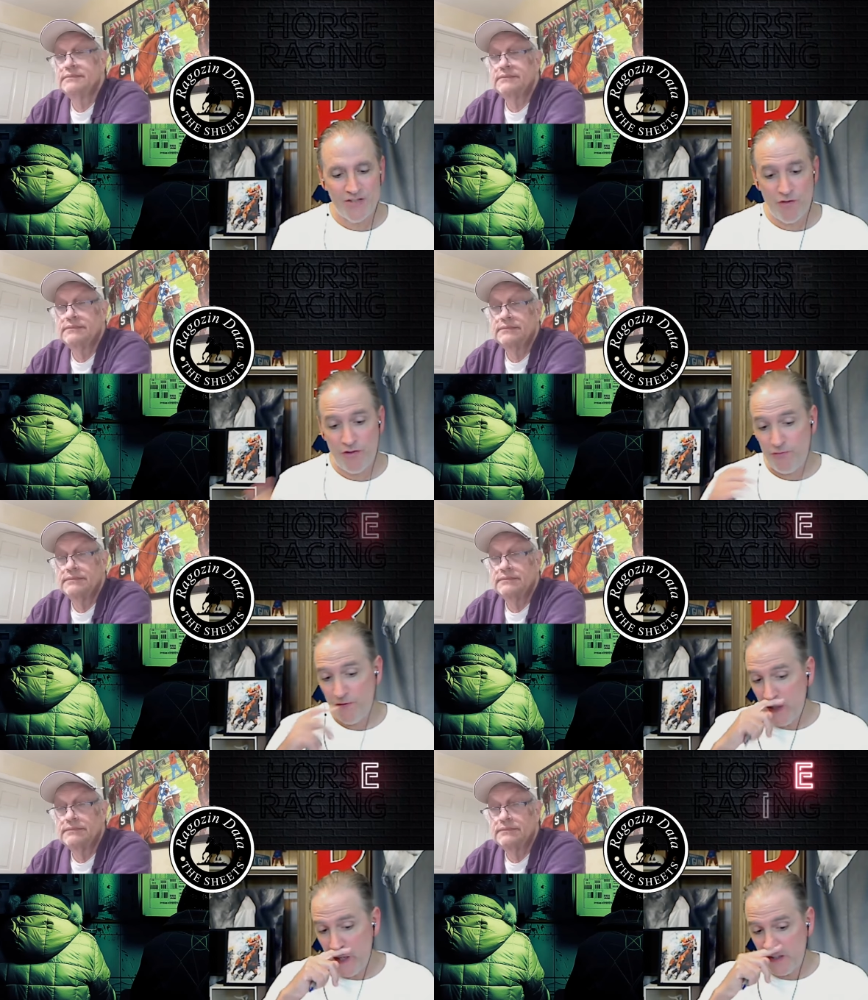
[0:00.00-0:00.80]
Speaker 1: Run
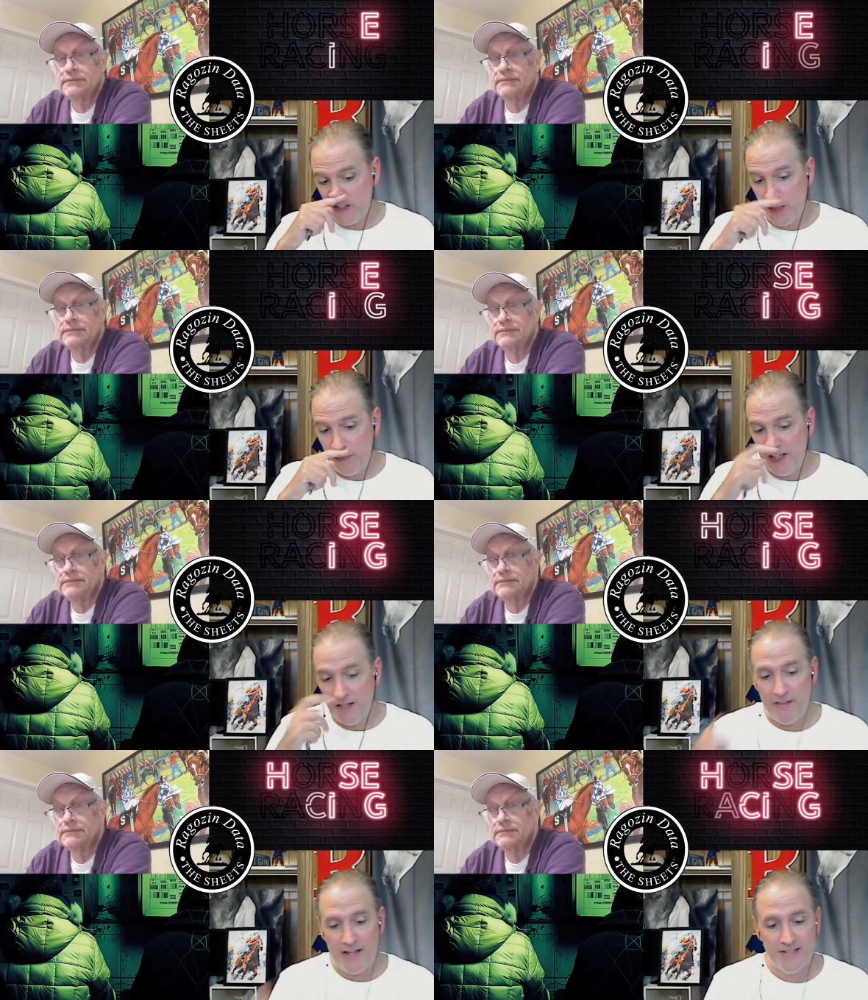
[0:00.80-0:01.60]
three nines coming
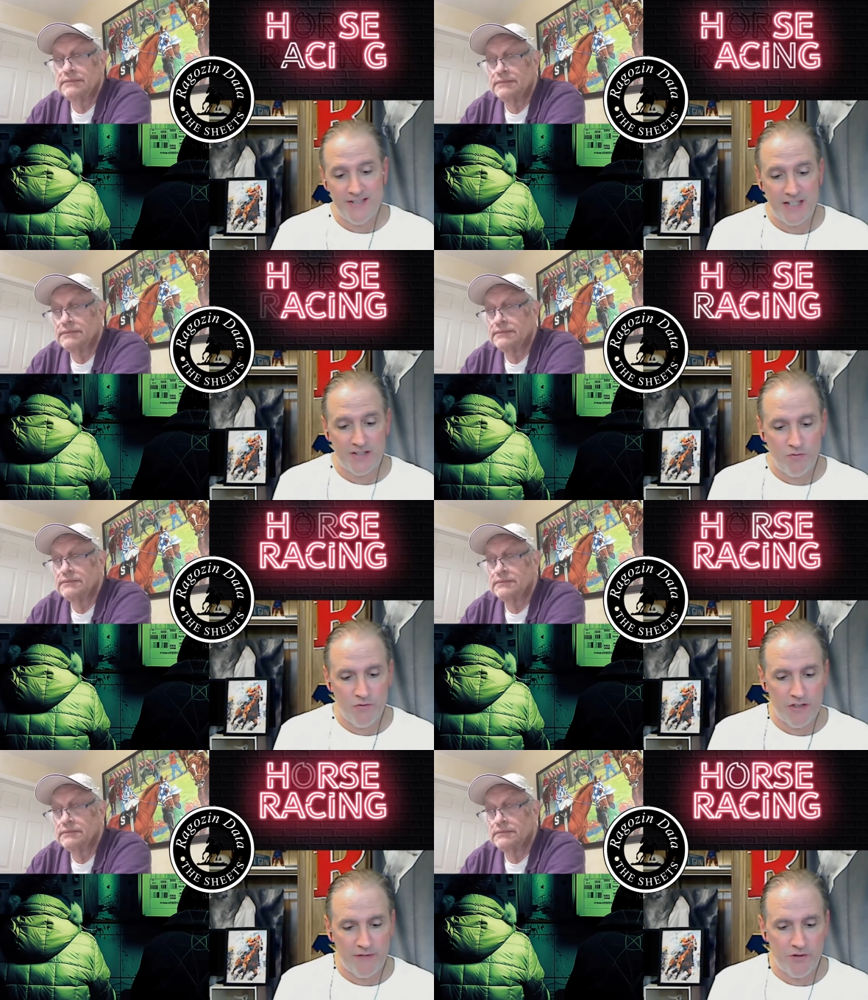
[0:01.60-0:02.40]
into that six. So
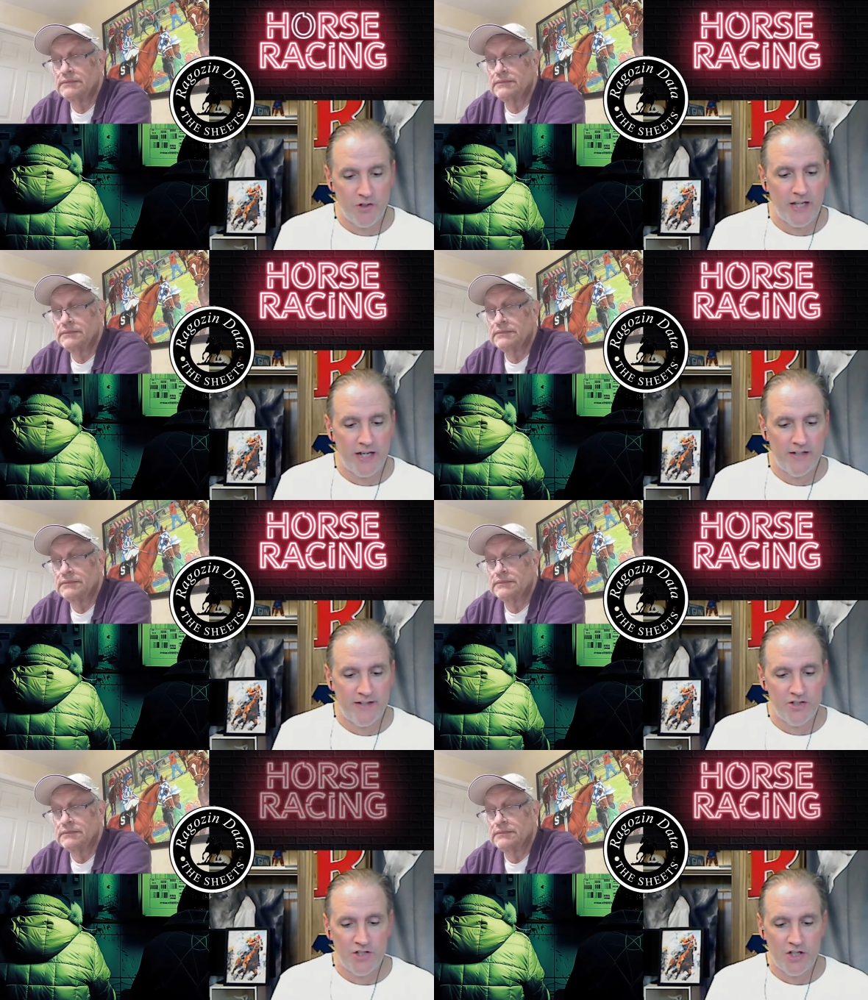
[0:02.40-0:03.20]
really, if you look at it
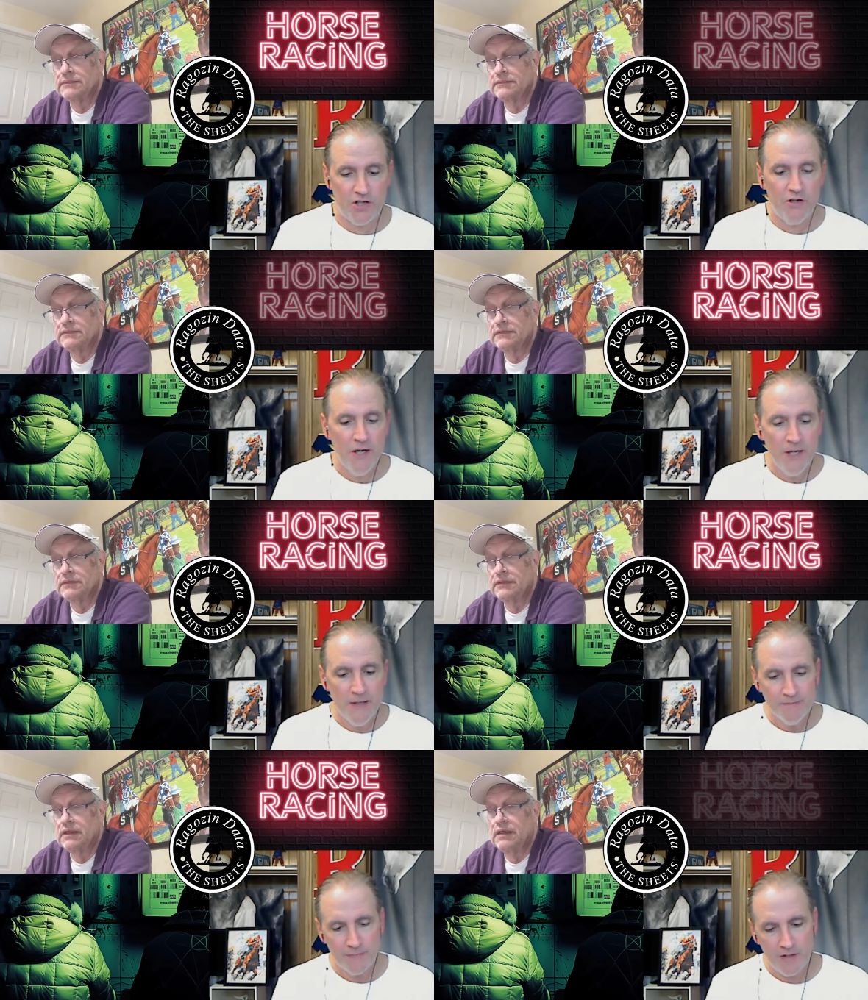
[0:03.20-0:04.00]
this year,
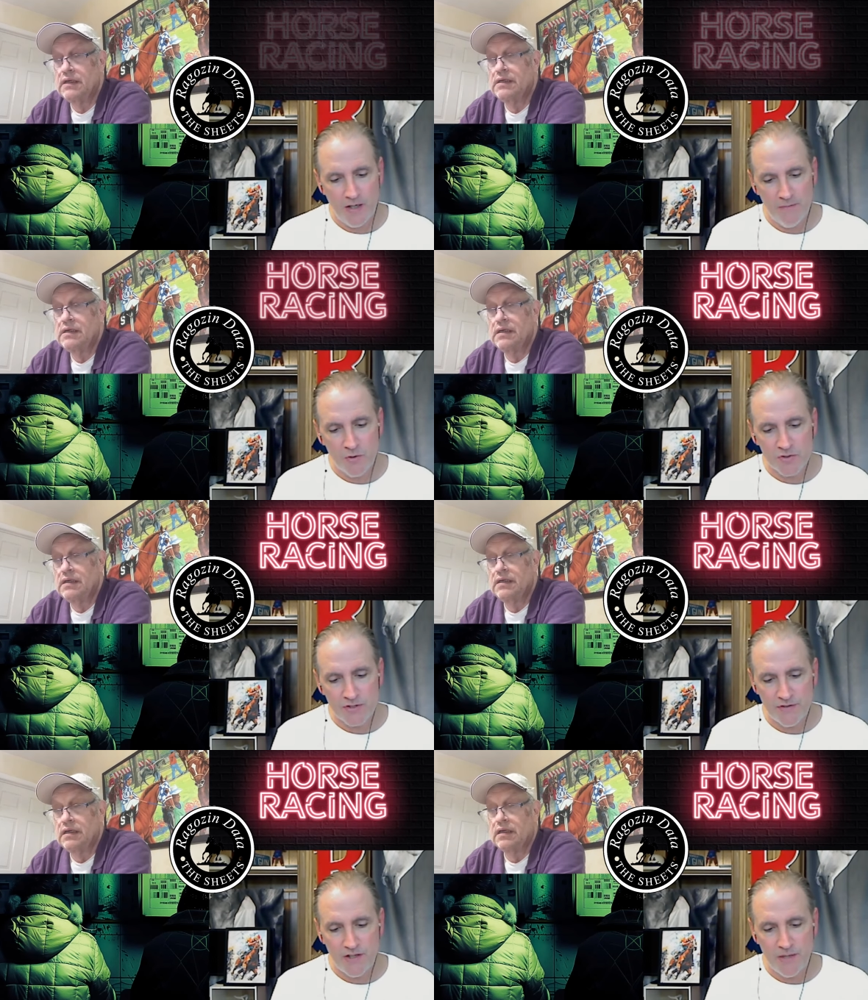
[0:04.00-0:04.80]
uh, most
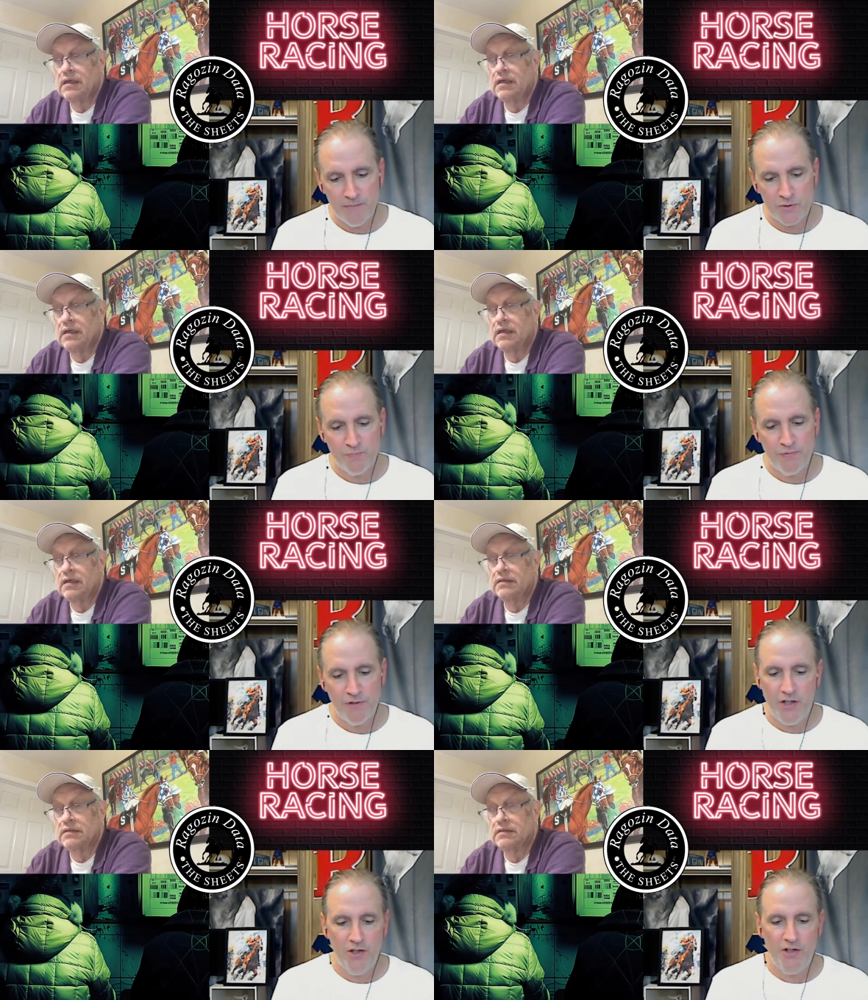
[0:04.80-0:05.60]
of the numbers were
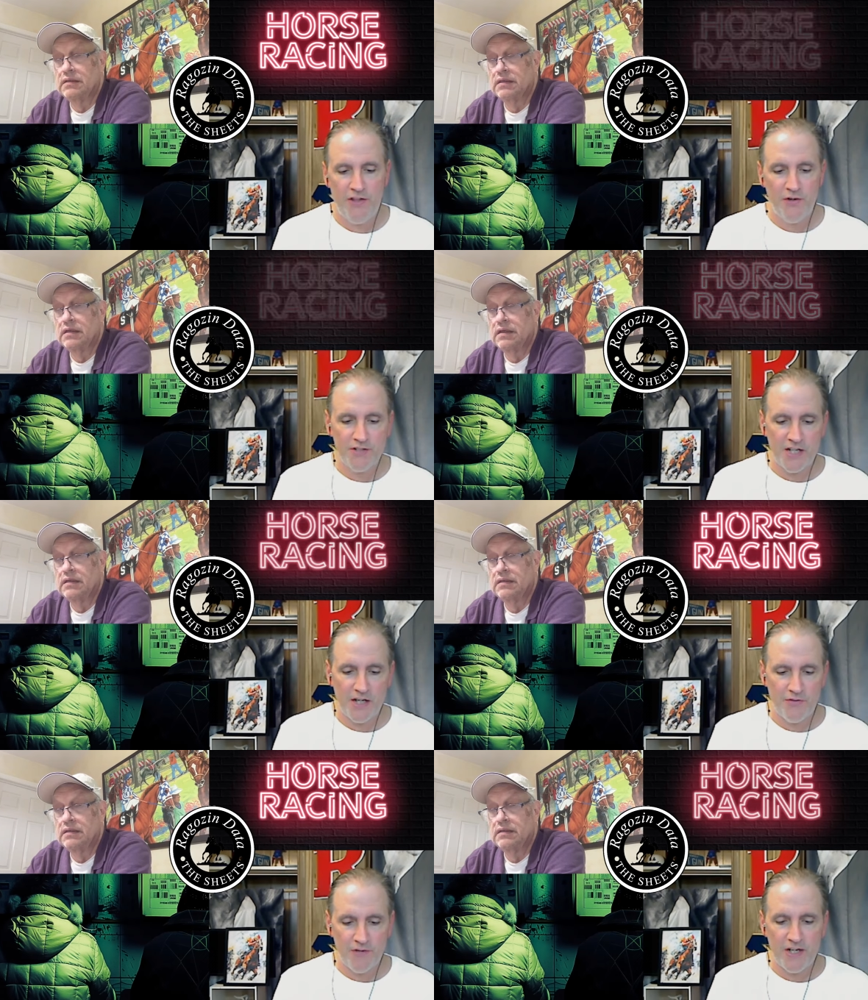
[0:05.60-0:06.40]
pretty good.
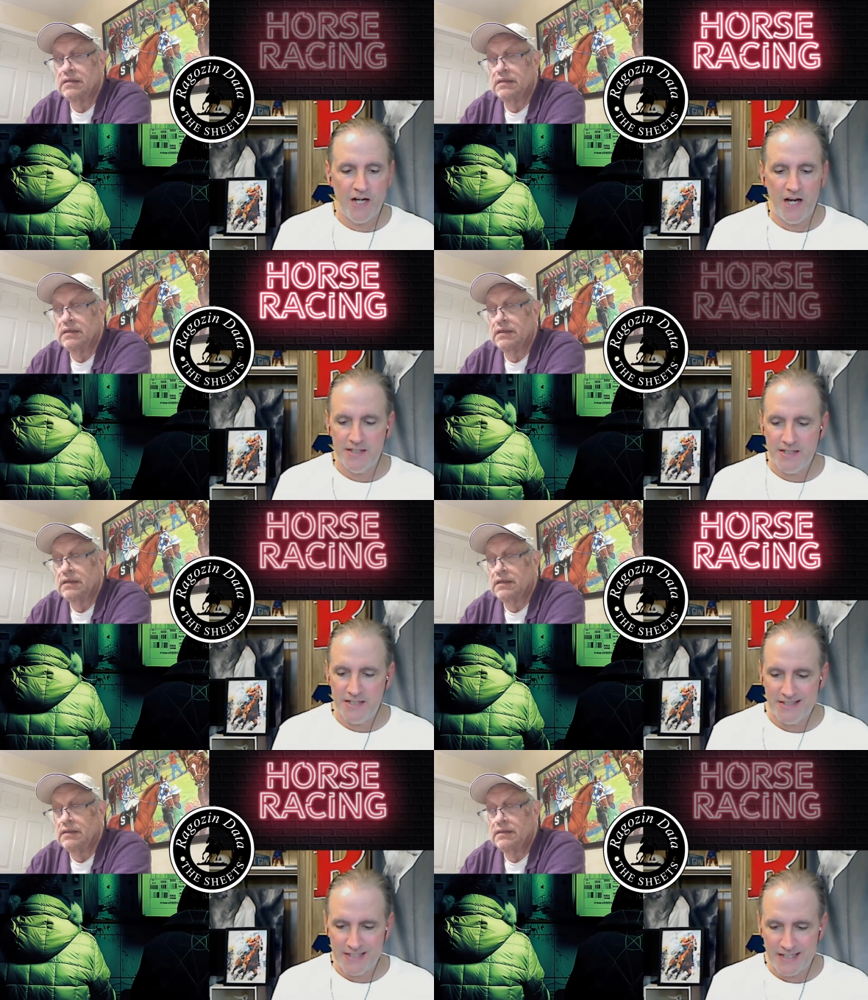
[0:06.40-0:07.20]
thirteen, three nines, and a
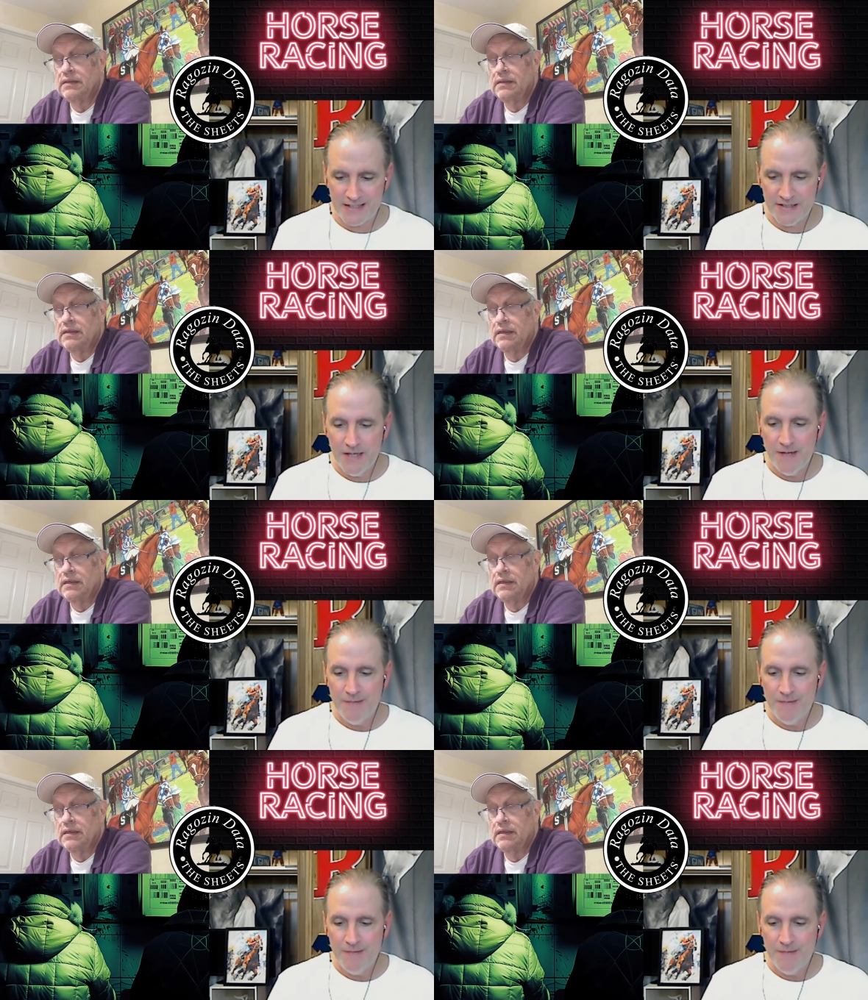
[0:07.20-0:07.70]
six.